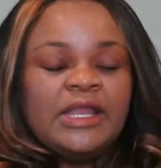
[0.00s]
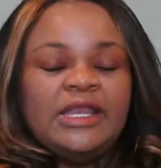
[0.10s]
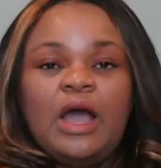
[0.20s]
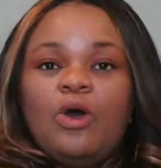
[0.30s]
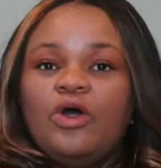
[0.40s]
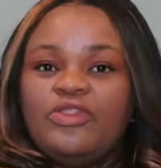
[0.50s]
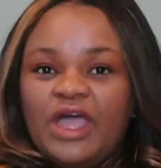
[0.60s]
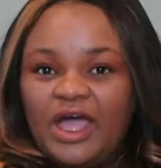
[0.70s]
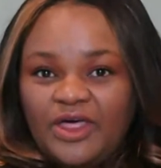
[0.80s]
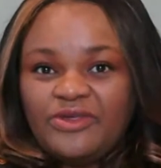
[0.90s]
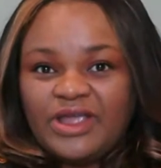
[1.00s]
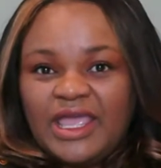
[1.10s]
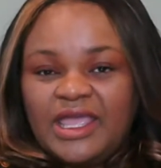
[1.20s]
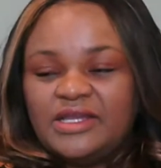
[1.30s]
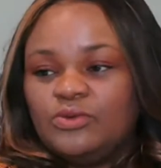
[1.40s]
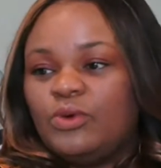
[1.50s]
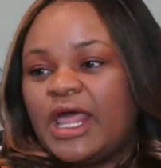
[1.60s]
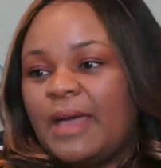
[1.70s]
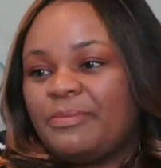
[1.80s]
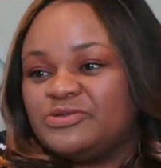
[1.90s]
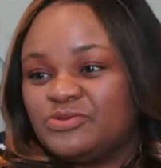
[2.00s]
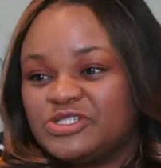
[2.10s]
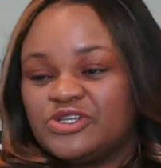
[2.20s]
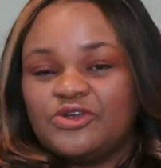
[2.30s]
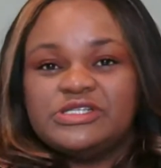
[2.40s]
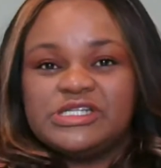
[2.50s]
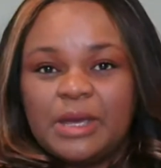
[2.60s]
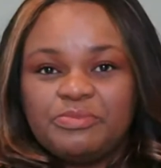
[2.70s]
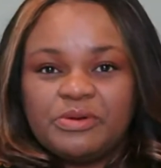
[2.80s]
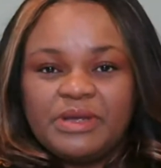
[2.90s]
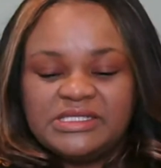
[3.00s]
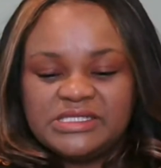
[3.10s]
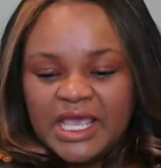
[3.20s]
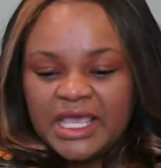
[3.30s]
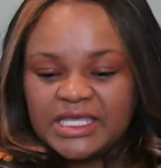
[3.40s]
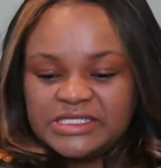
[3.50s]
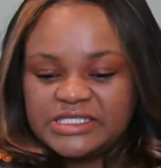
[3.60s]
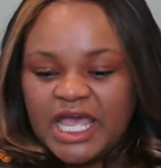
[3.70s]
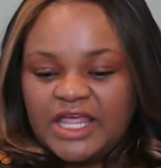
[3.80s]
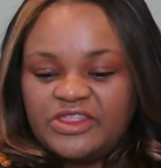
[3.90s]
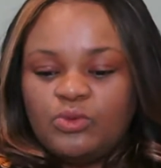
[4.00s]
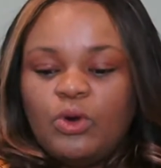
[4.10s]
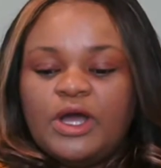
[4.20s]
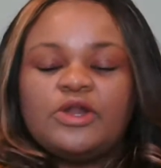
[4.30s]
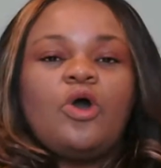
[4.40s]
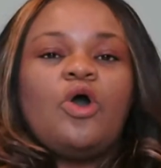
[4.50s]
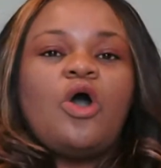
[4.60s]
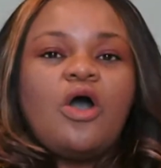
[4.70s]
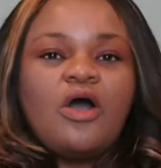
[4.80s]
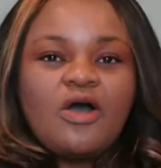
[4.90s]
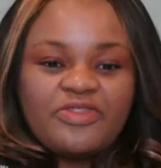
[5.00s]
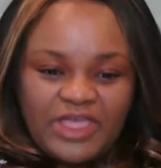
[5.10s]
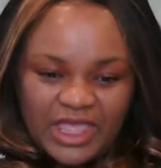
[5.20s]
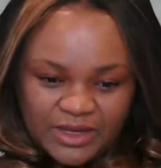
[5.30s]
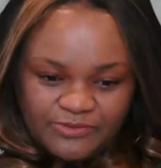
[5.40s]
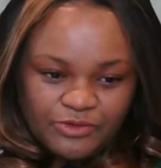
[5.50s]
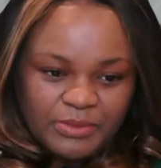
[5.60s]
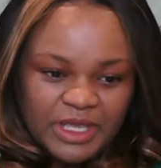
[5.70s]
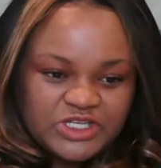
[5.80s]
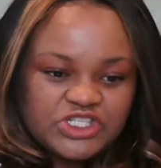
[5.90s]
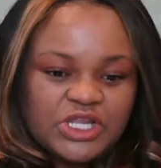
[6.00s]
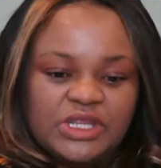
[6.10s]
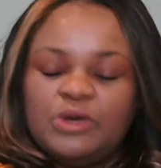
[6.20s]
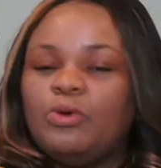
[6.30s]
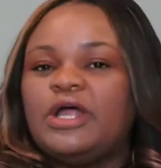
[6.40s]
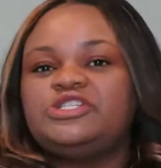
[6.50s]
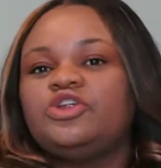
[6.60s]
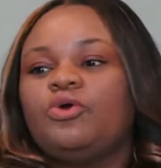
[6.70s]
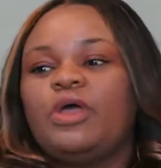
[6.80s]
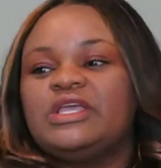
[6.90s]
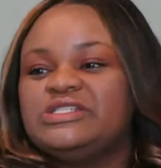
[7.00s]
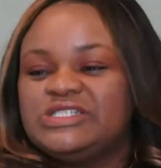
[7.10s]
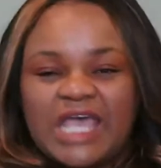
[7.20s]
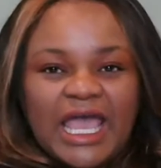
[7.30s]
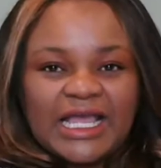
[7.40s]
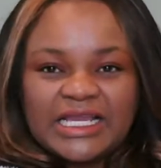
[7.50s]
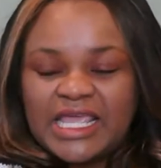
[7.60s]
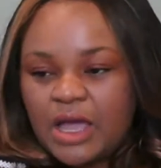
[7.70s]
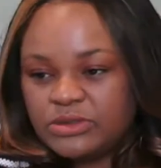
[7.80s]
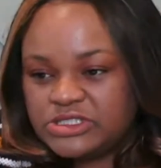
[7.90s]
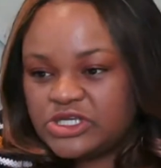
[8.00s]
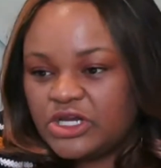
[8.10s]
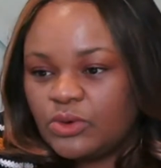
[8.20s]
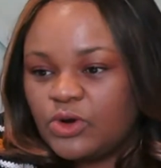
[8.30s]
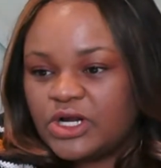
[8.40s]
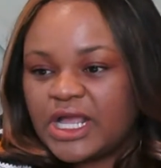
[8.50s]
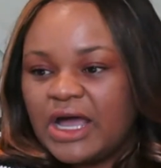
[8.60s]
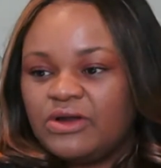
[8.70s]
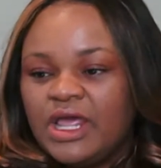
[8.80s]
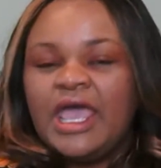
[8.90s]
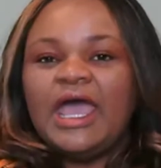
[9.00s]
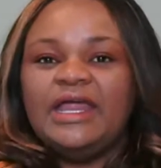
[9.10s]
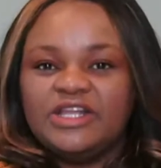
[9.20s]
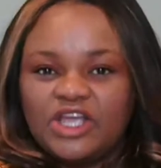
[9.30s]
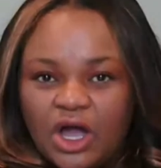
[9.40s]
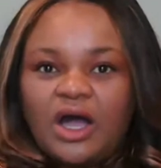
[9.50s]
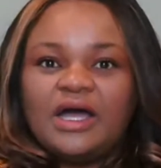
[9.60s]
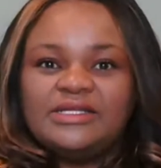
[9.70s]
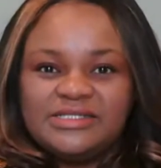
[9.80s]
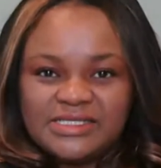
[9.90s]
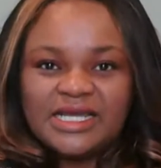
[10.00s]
Now, on the other hand, what happens with certain temperaments is that they want all the information. They want to know exactly how it's going to work out. And God